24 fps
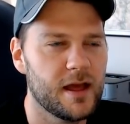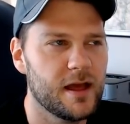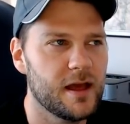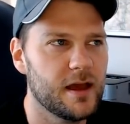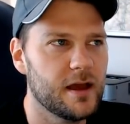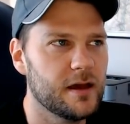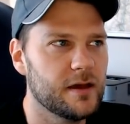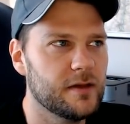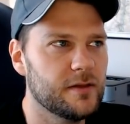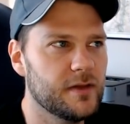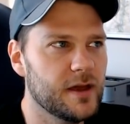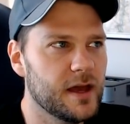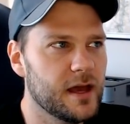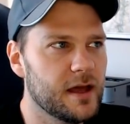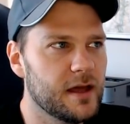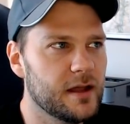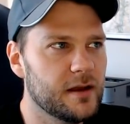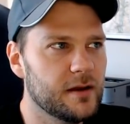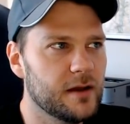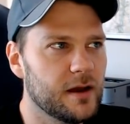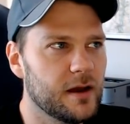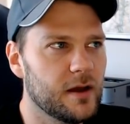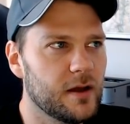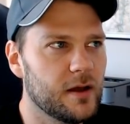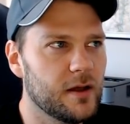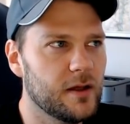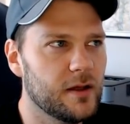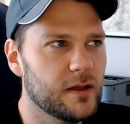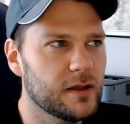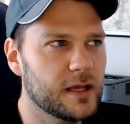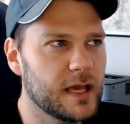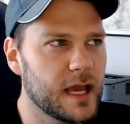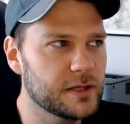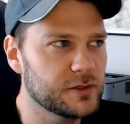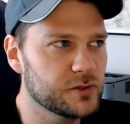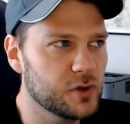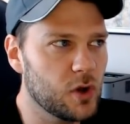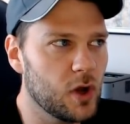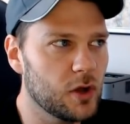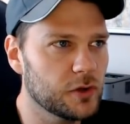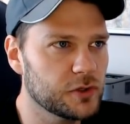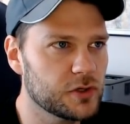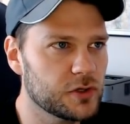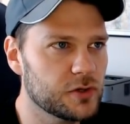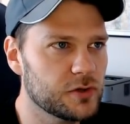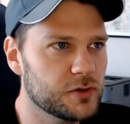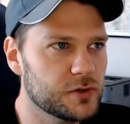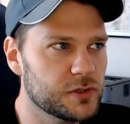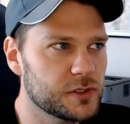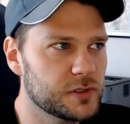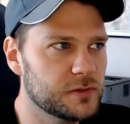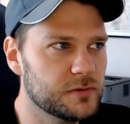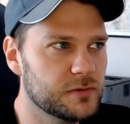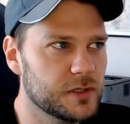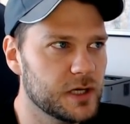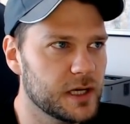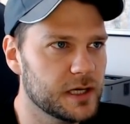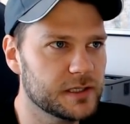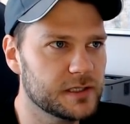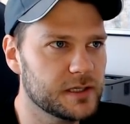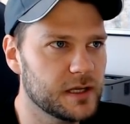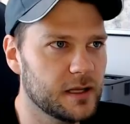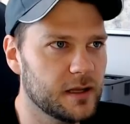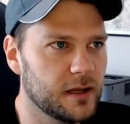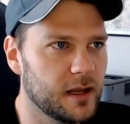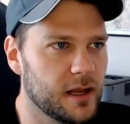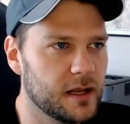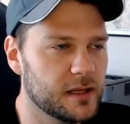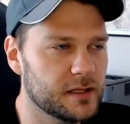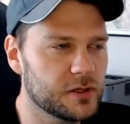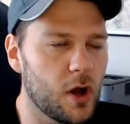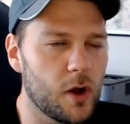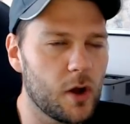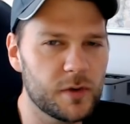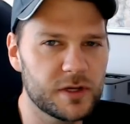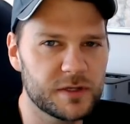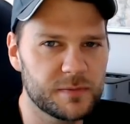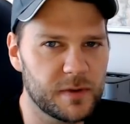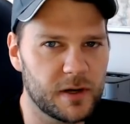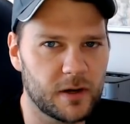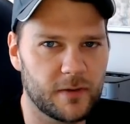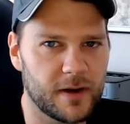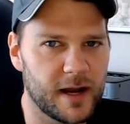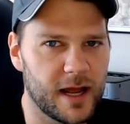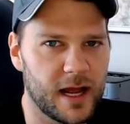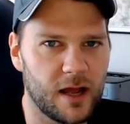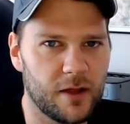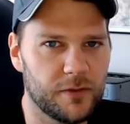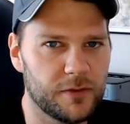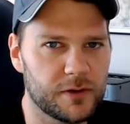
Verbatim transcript: then cancel culture's just it, it's always been around.